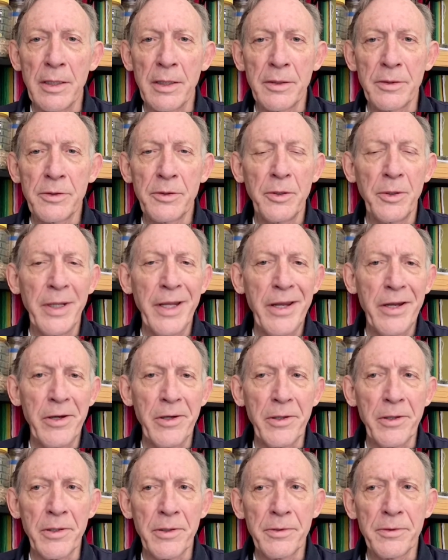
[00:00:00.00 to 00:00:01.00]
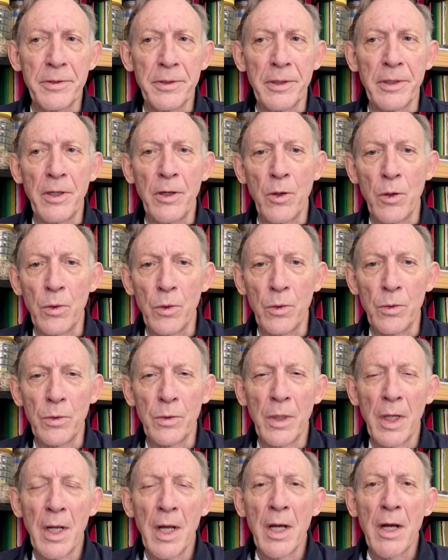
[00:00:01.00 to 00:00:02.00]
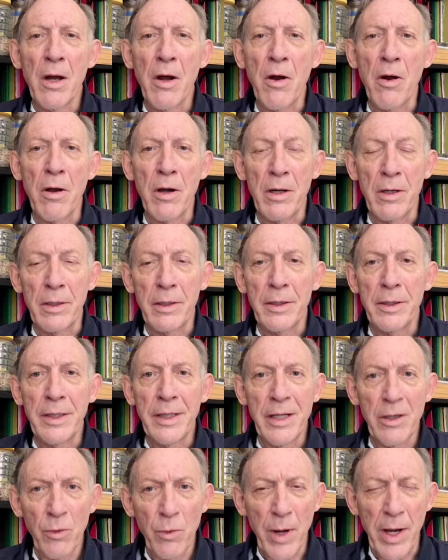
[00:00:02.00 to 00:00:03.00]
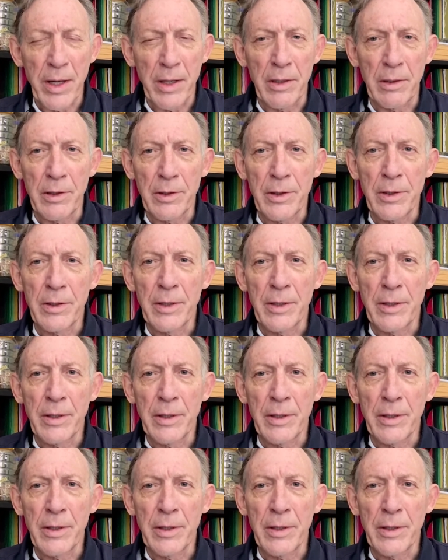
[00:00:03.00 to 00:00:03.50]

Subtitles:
to hear, to go, are irregular,